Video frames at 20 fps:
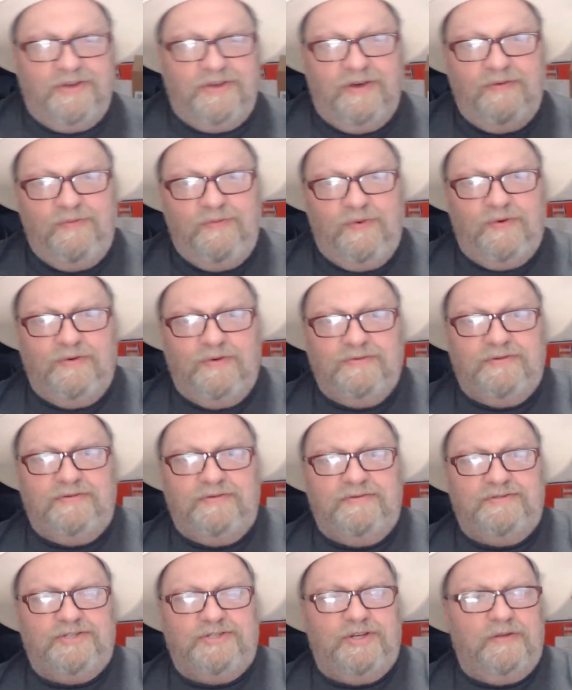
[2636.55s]
you walk
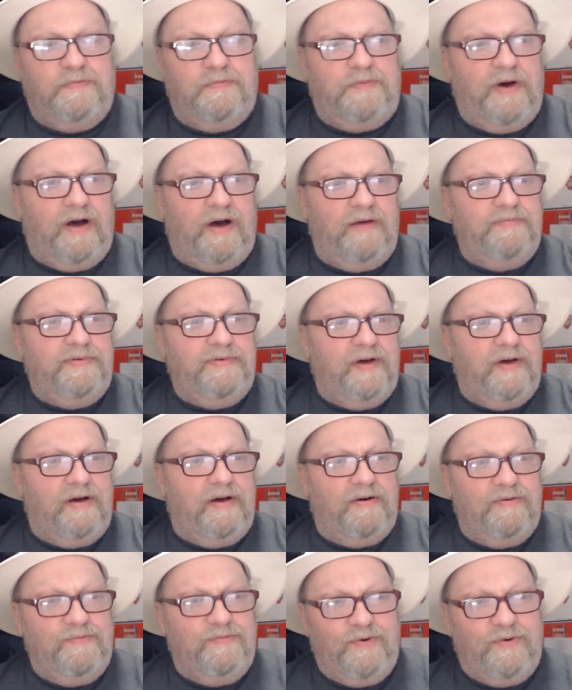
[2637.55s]
to the pub,
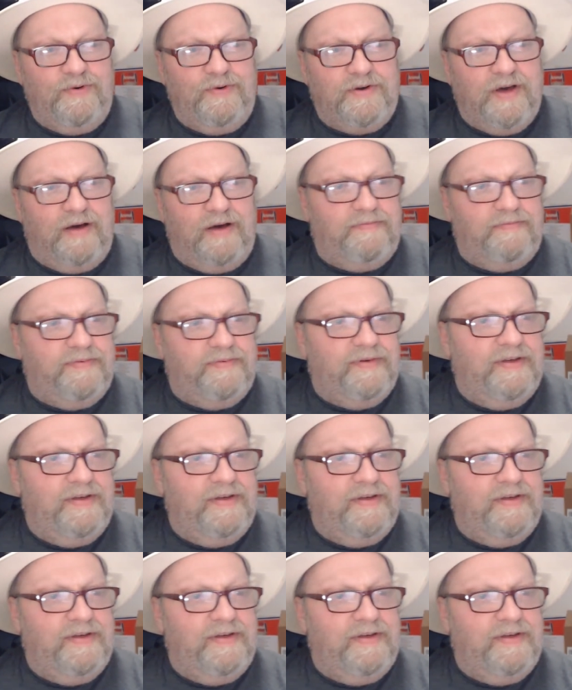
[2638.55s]
I'll walk up